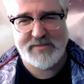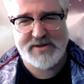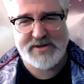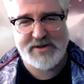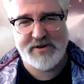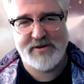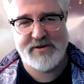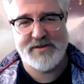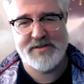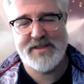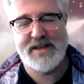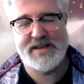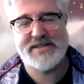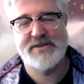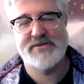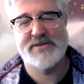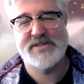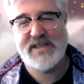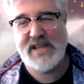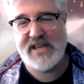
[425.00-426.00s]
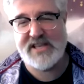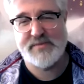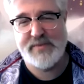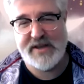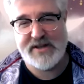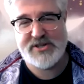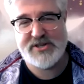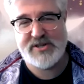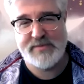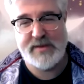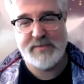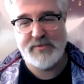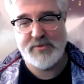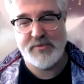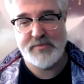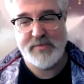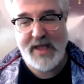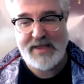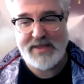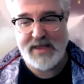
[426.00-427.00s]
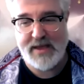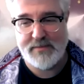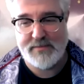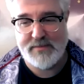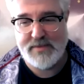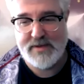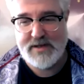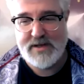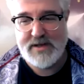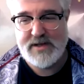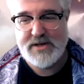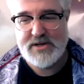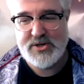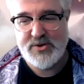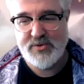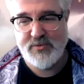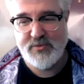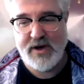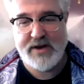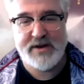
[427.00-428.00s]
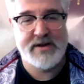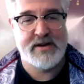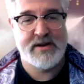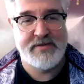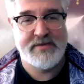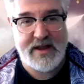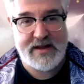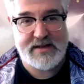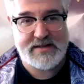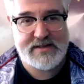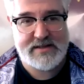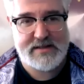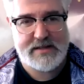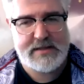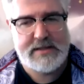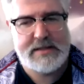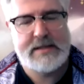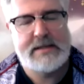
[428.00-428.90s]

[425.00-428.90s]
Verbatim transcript: material. That's their sales pitch to people who pay them to run events.